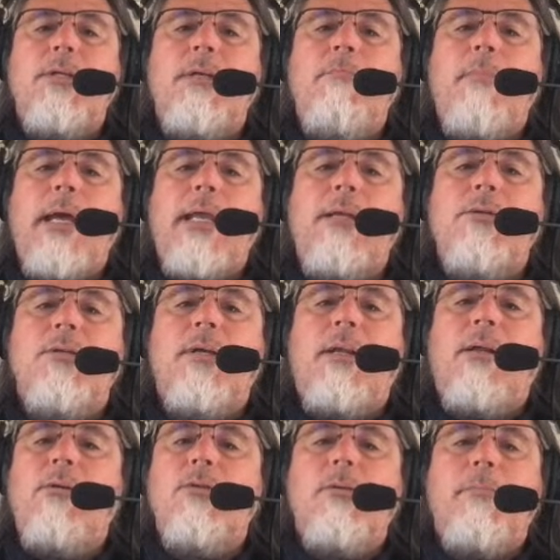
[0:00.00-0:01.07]
Didn't manage to
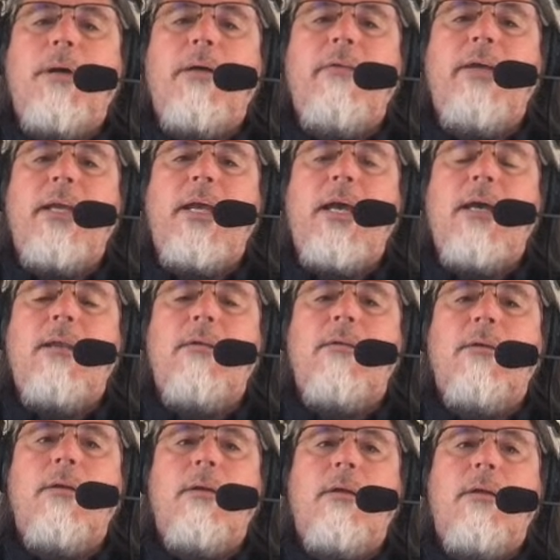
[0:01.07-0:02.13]
close above it yet
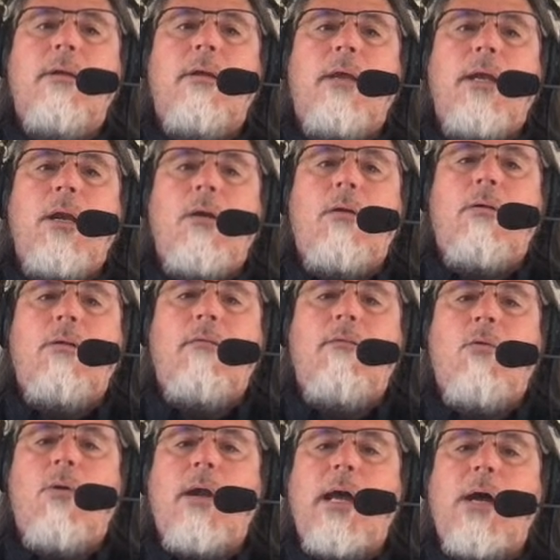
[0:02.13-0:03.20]
here on the
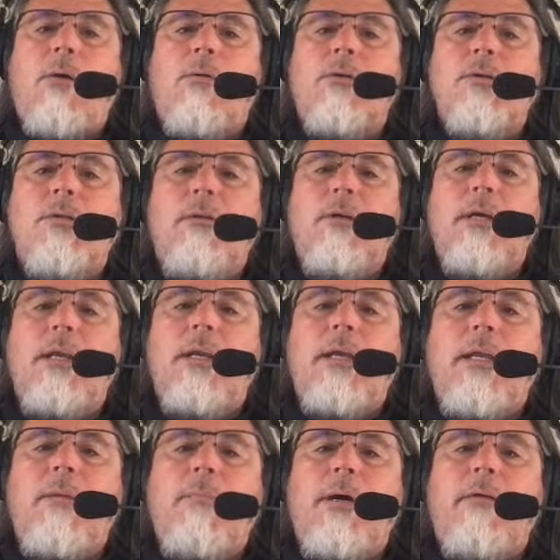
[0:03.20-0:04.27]
4 hour. So looking to
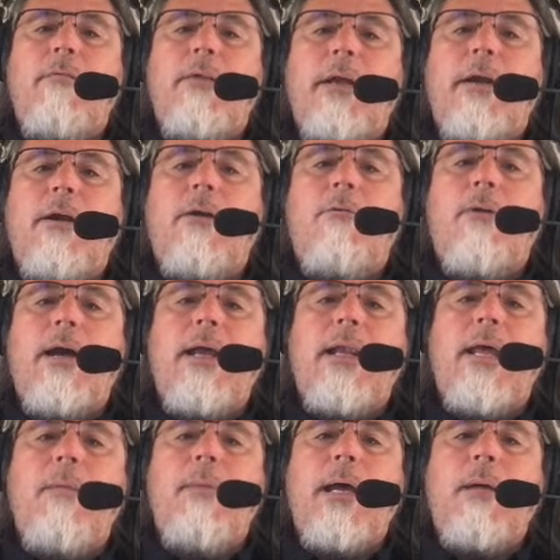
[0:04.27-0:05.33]
get above there and ride
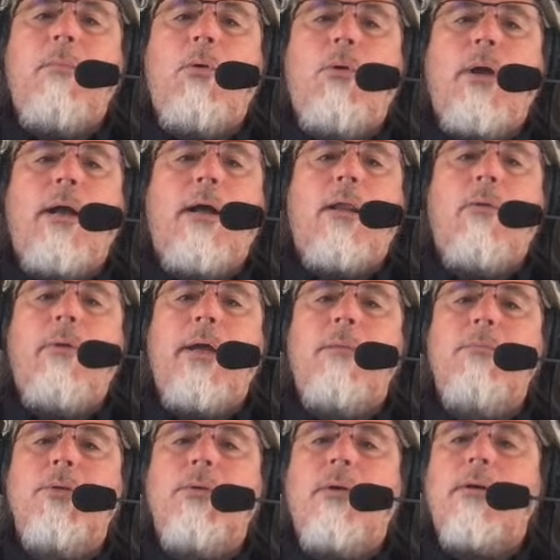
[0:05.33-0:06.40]
that bad boy all the way
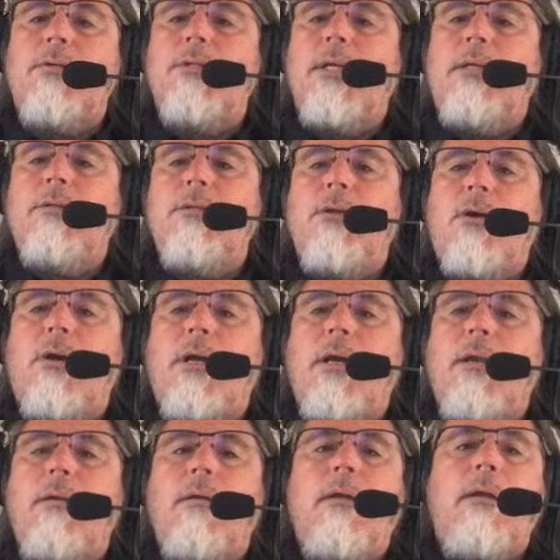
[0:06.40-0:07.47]
up to our sales
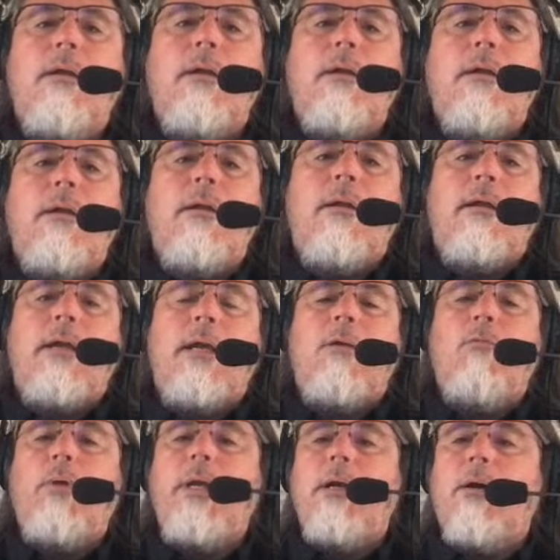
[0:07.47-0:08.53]
target.
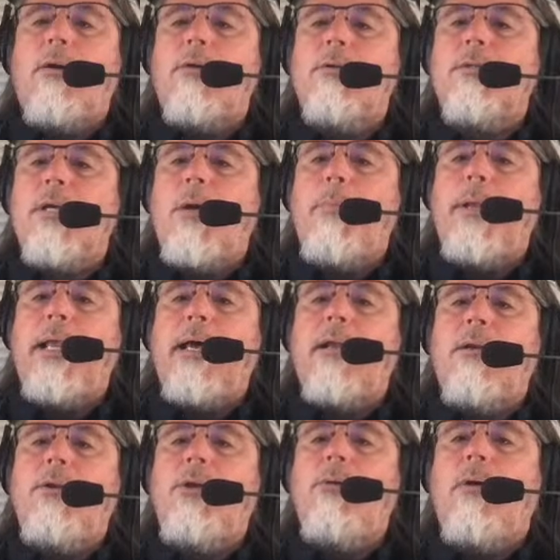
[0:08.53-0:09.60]
And we are scoping
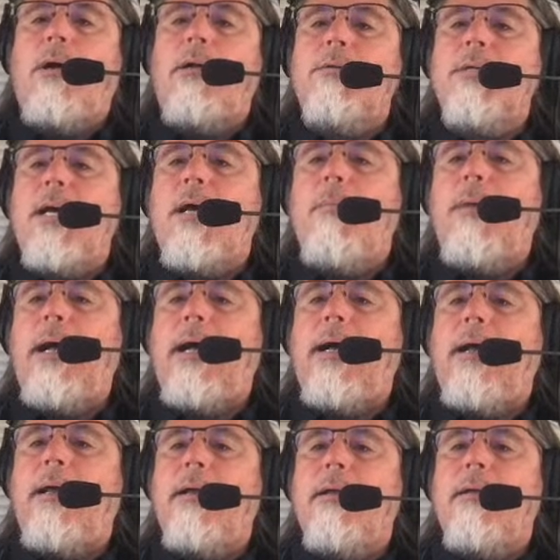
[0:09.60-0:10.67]
out a new all-time
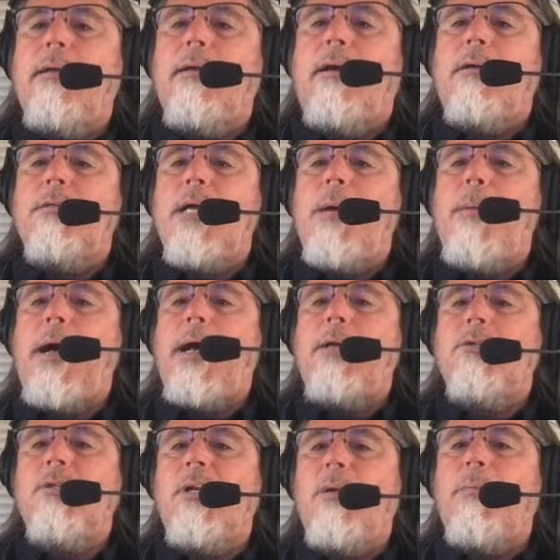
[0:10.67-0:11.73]
high. All-time
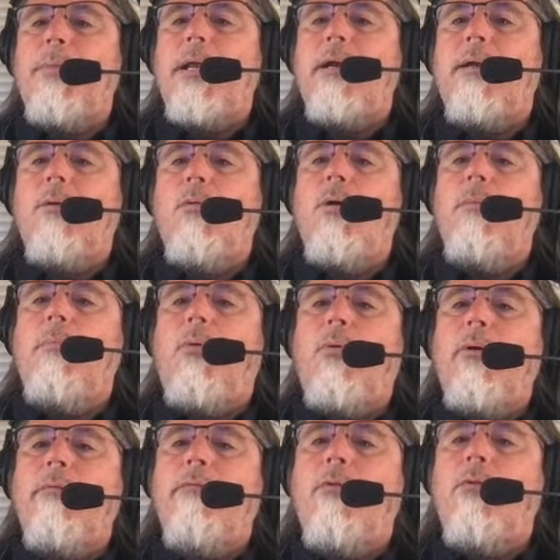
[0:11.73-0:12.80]
high sitting up there to
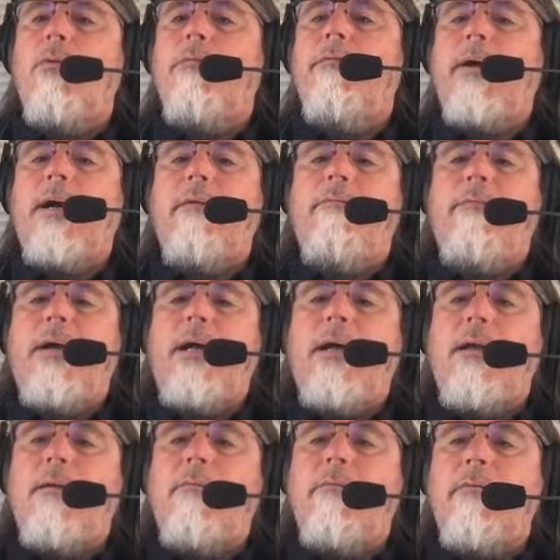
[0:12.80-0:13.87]

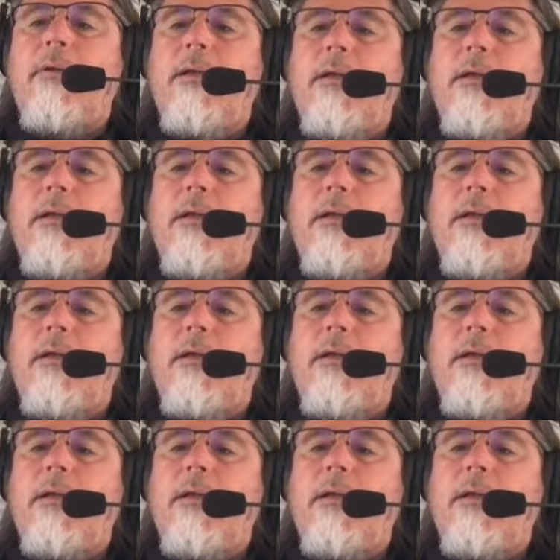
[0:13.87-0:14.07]
1.455.